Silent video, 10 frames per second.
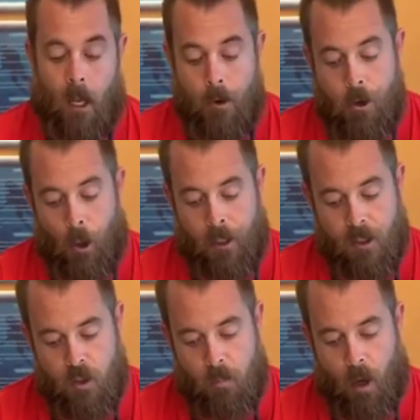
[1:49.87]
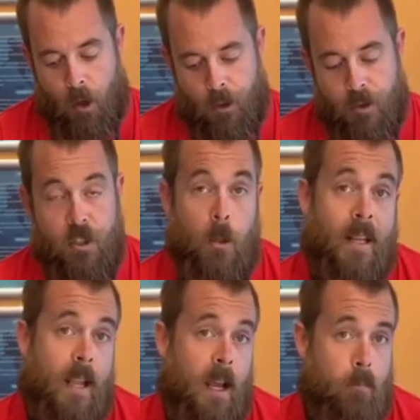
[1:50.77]
are not exposed, so I
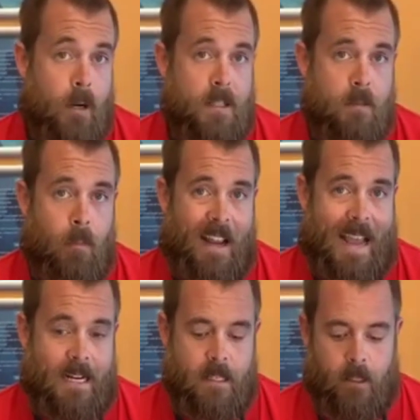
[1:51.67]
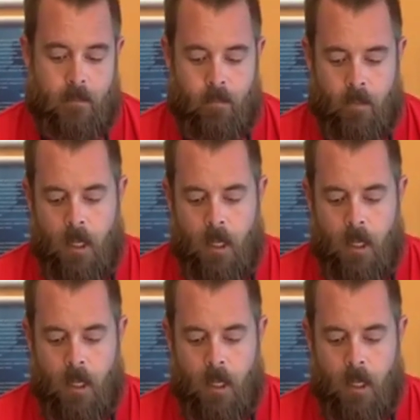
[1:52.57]
can't press them by accident.